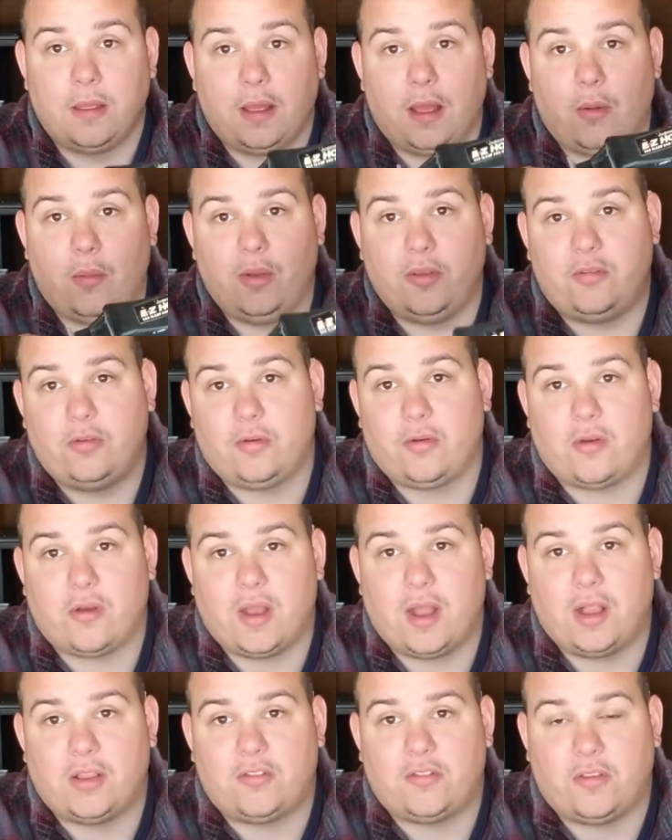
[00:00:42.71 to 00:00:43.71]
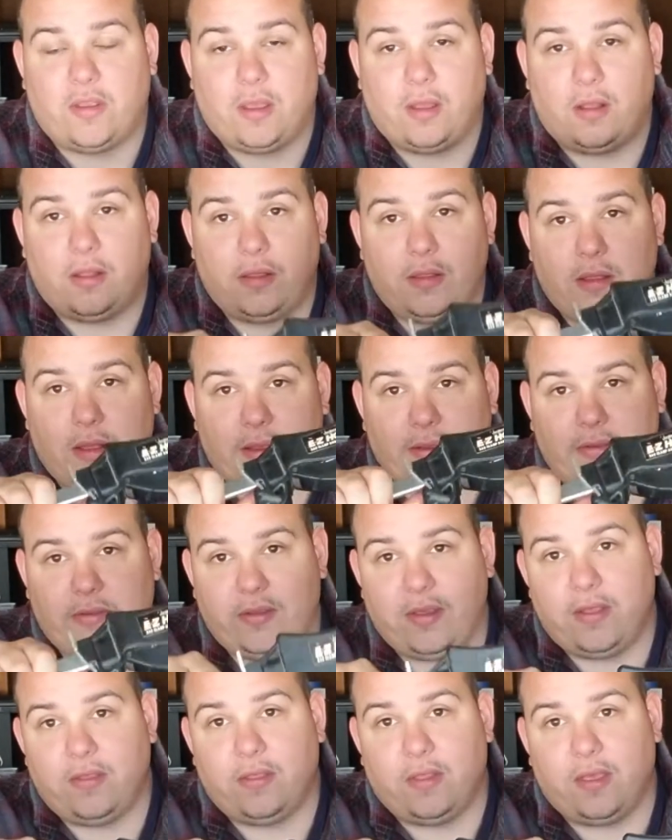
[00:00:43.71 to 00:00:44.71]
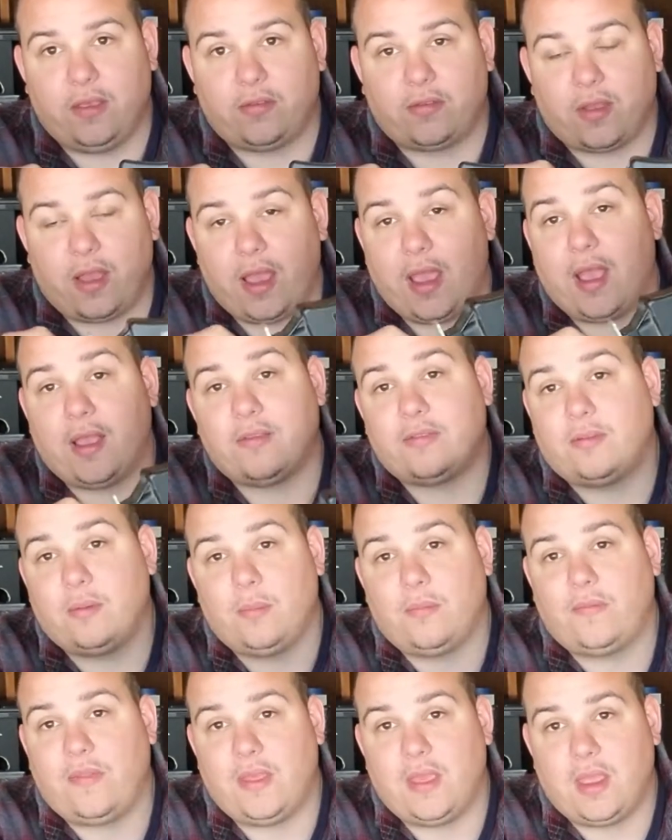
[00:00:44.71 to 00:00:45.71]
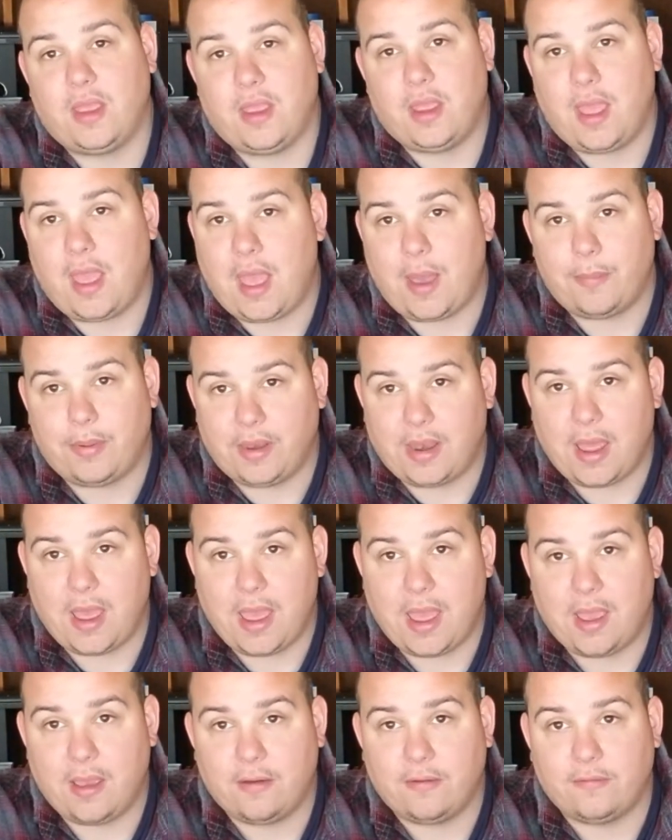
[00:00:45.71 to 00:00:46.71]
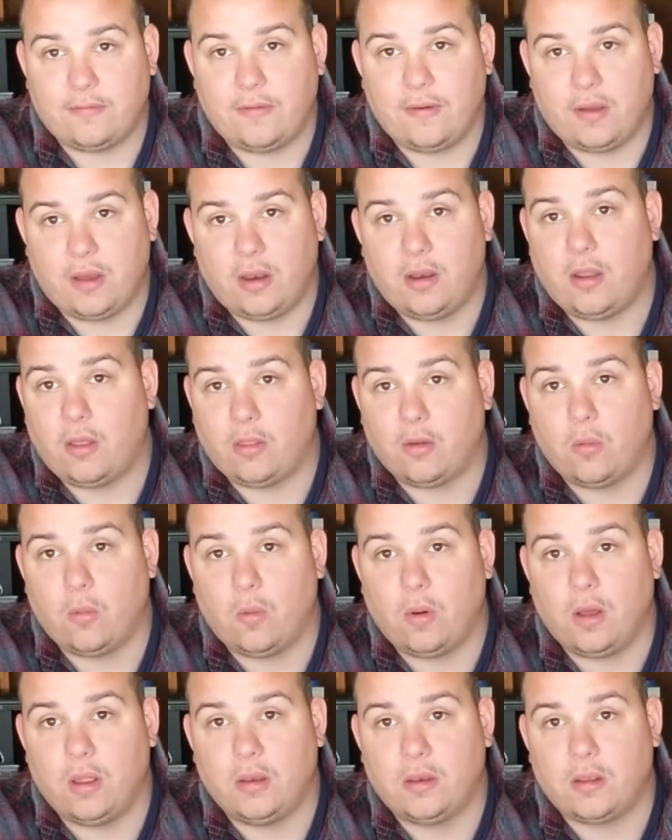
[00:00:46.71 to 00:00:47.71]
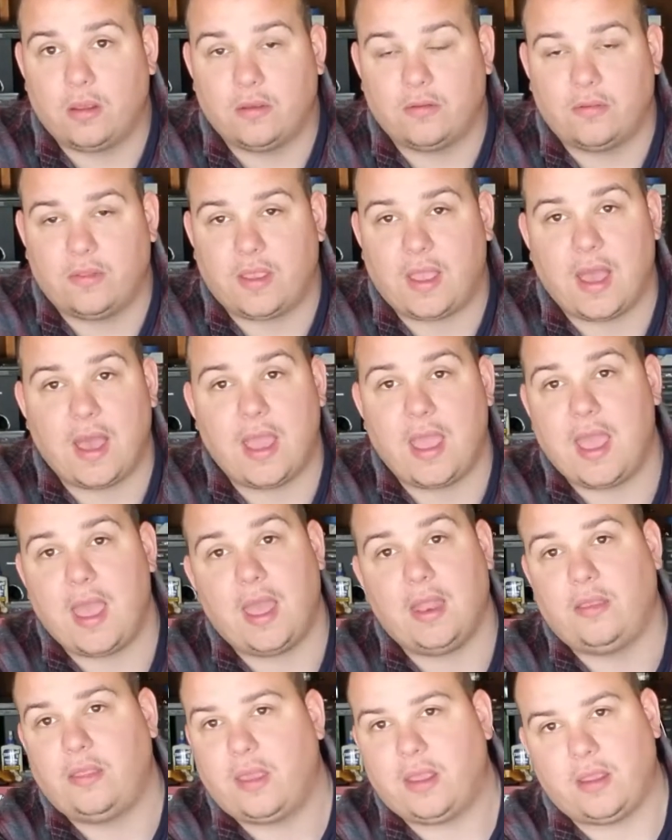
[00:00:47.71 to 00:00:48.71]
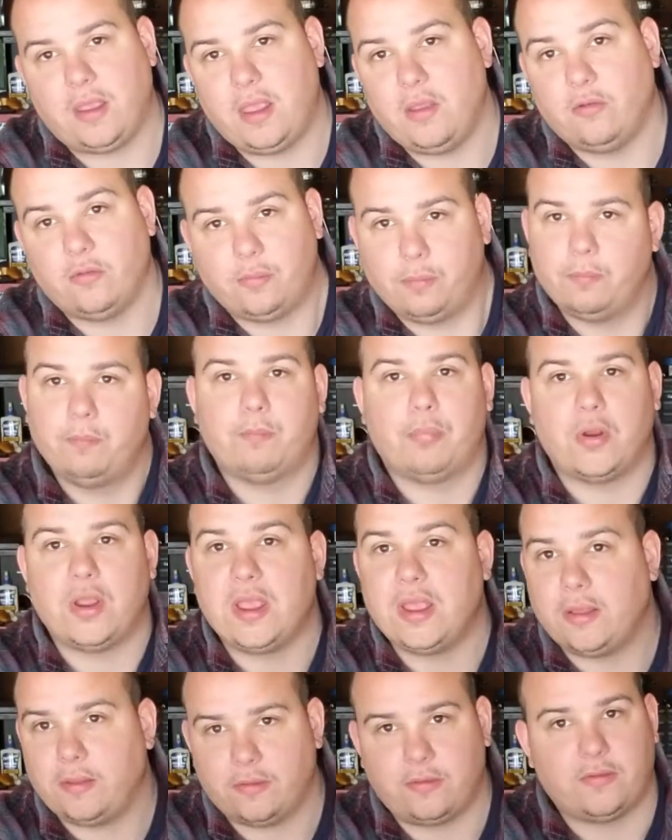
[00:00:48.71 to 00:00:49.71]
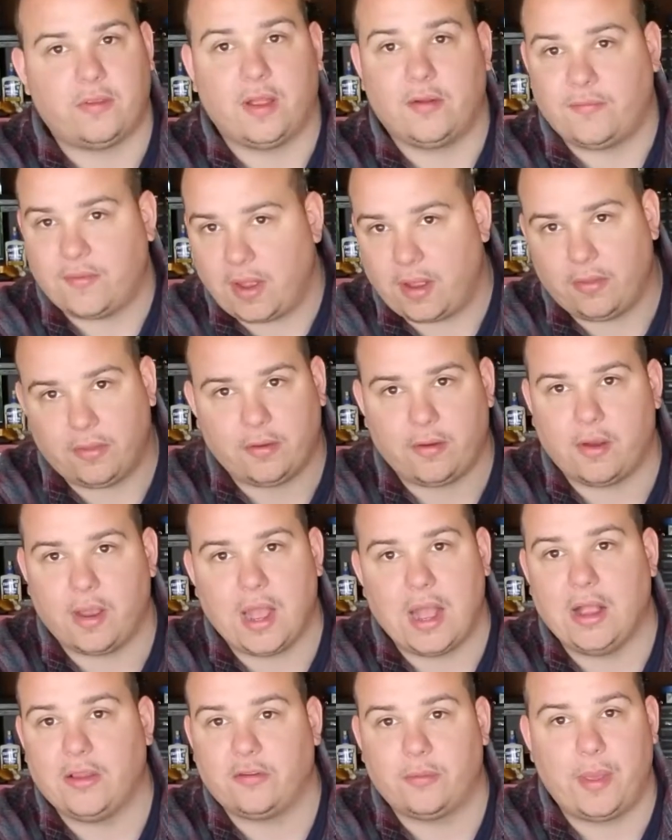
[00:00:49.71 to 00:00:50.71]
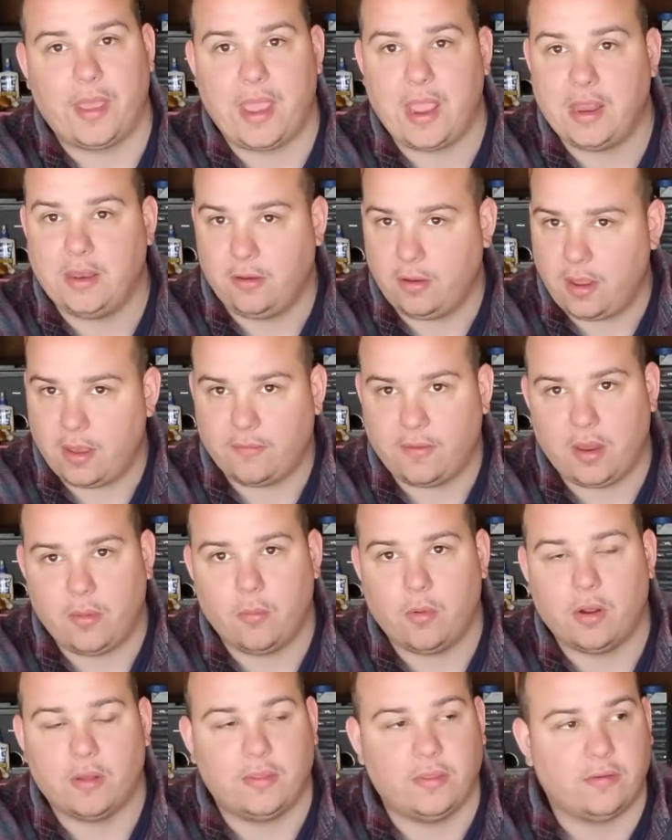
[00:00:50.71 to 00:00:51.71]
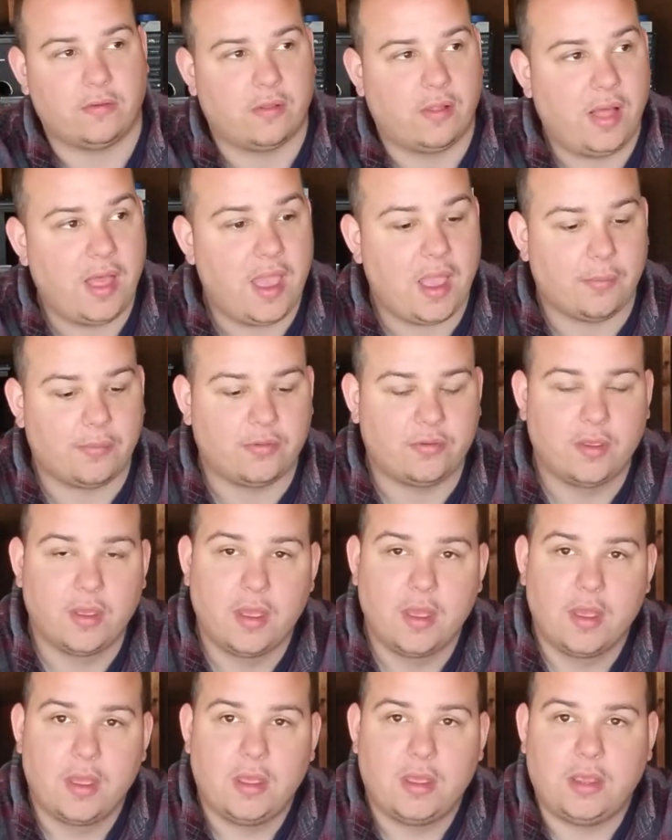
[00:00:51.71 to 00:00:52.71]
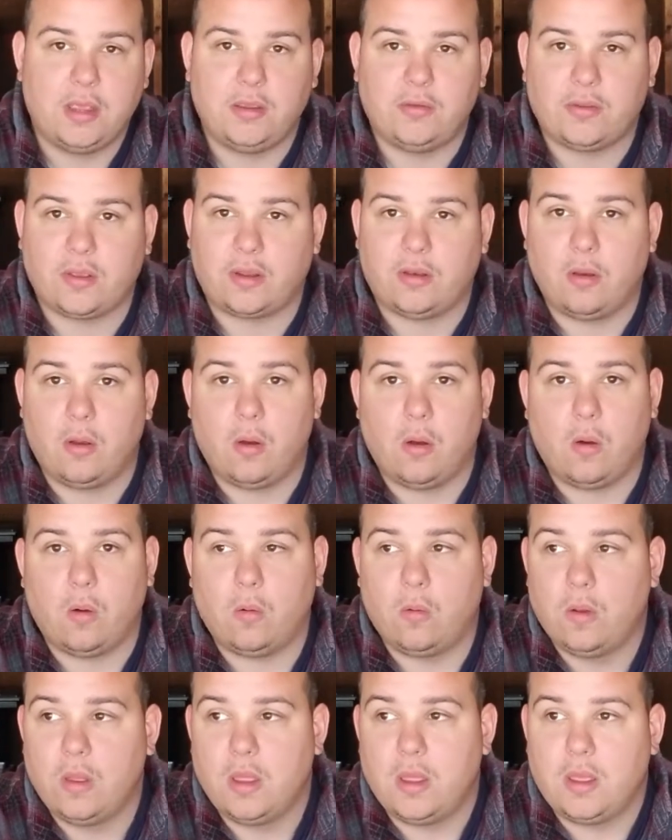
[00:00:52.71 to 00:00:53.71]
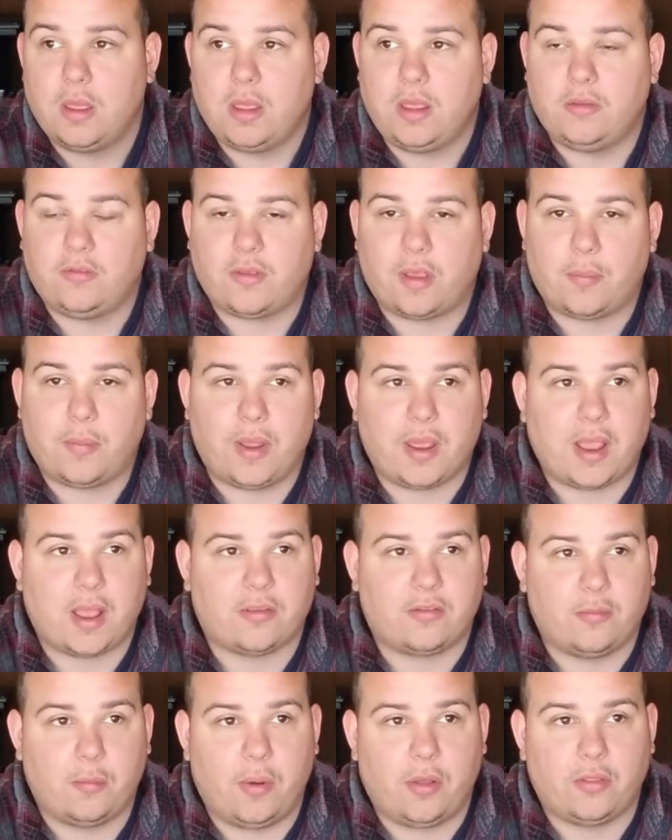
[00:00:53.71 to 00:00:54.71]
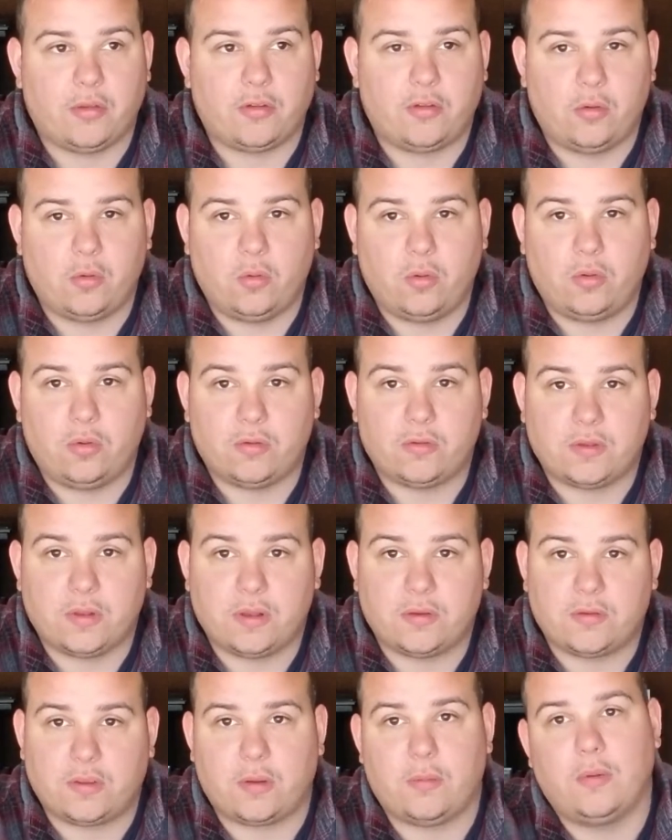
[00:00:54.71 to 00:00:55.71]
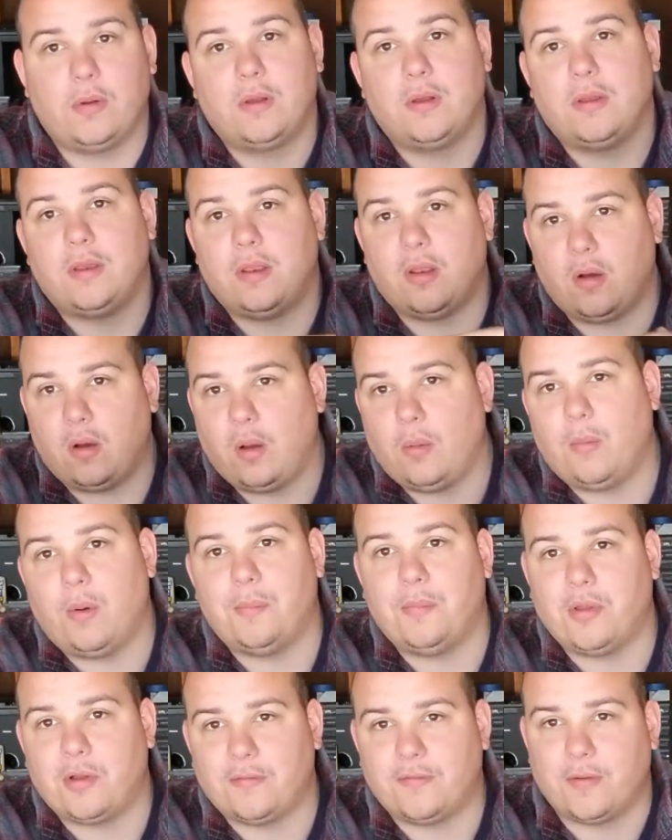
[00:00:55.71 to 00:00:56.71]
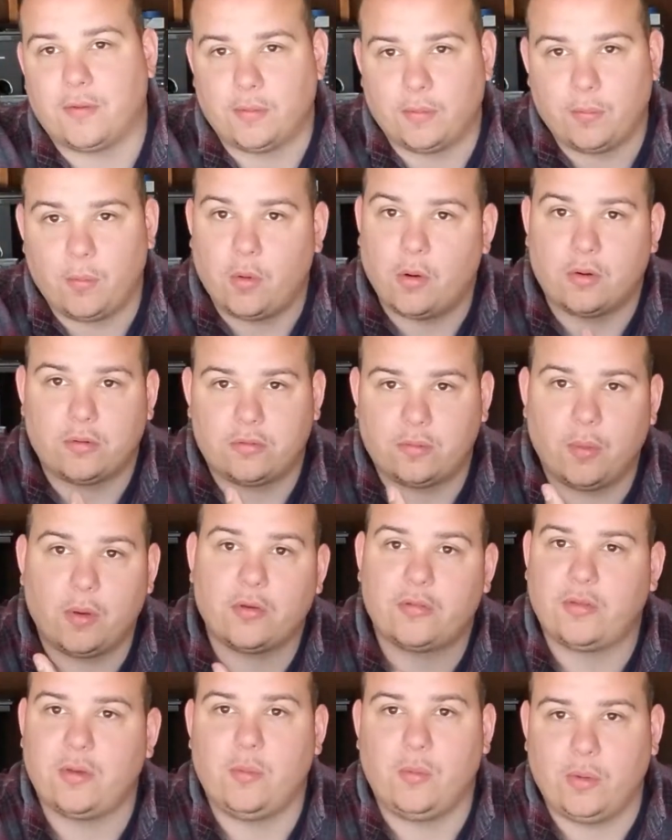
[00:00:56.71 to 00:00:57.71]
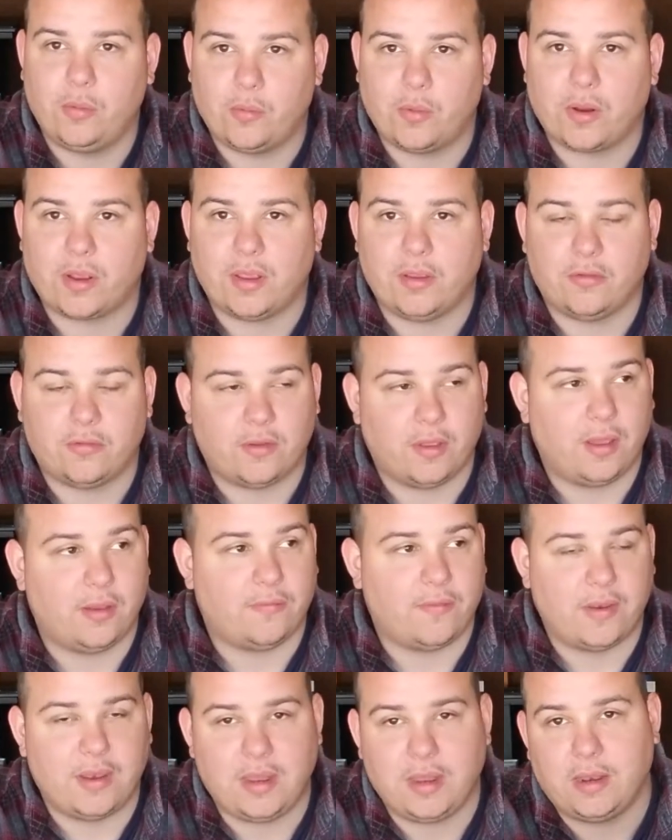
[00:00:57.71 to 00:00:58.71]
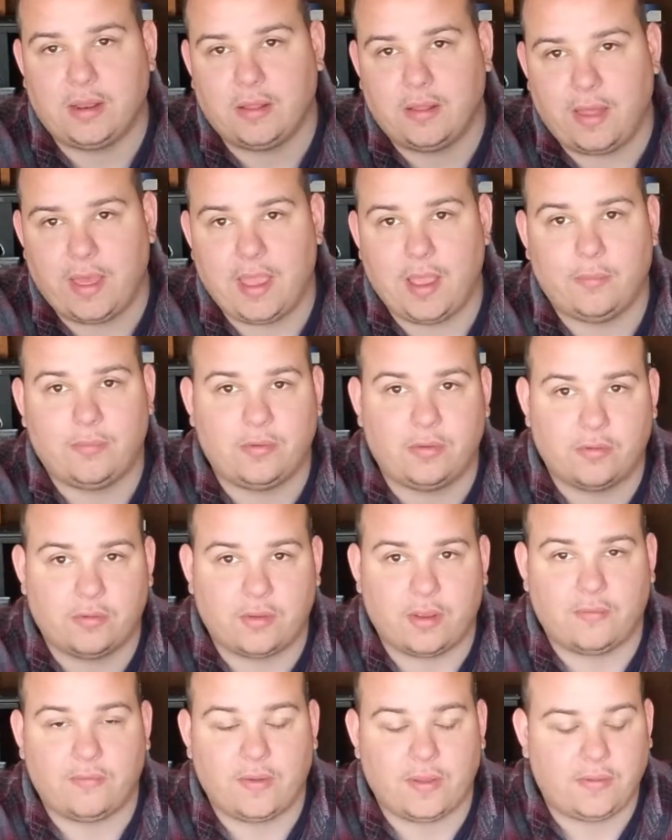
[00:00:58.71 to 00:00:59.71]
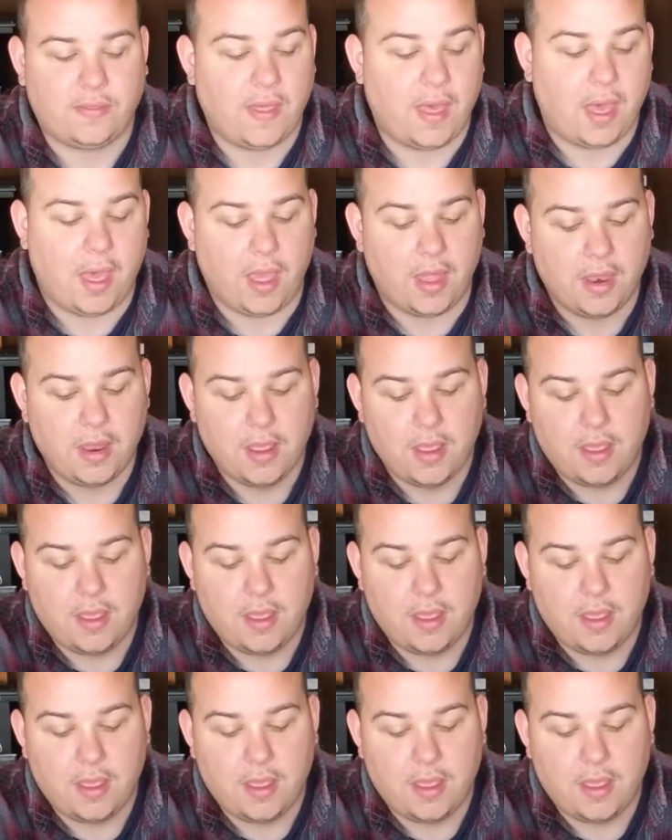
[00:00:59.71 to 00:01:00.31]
I went to a garage sale. I seen this. I asked them if they happened to have another one because the guy had he was bringing stuff out of the garage. I'm like, "Hey, do you have any more of these clamps?" He's like, "No." He's like, "But I got some other tools." And I was like, "Well, I'm looking for mostly woodworking stuff. I need clamps and stuff like that."